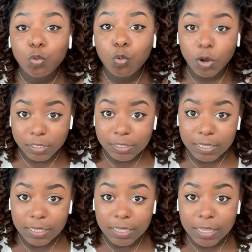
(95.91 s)

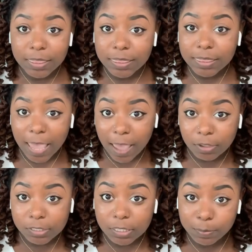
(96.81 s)

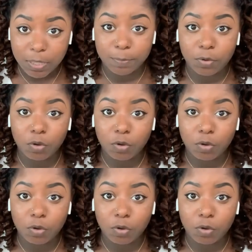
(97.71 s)
20,000 people,